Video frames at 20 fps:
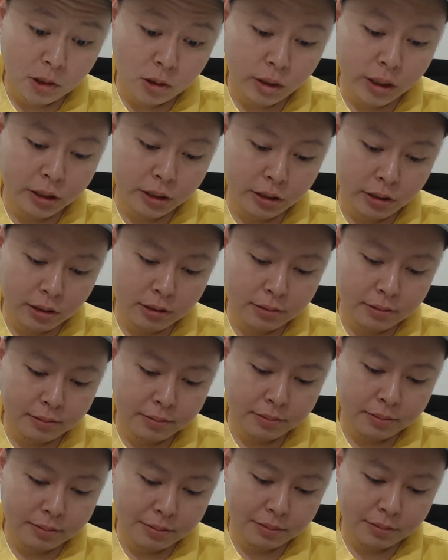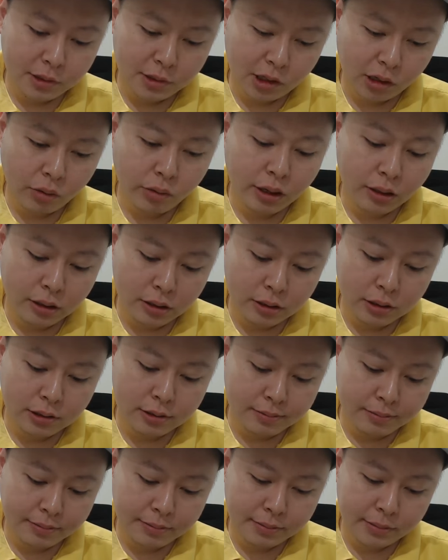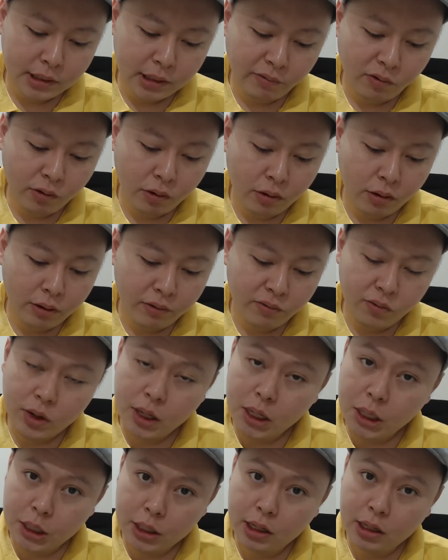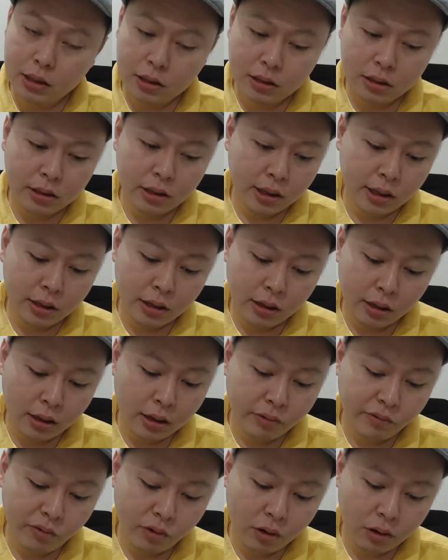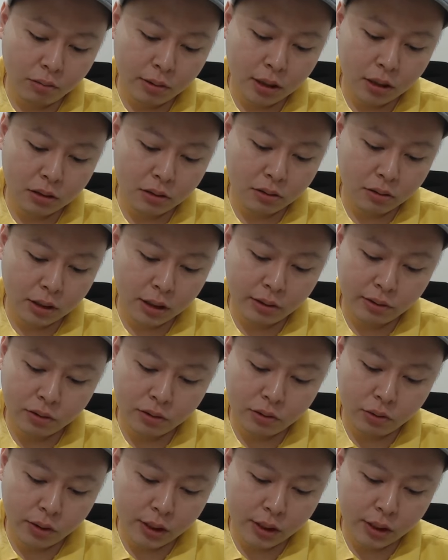quite good, quite good. For a free unit that you can get from 121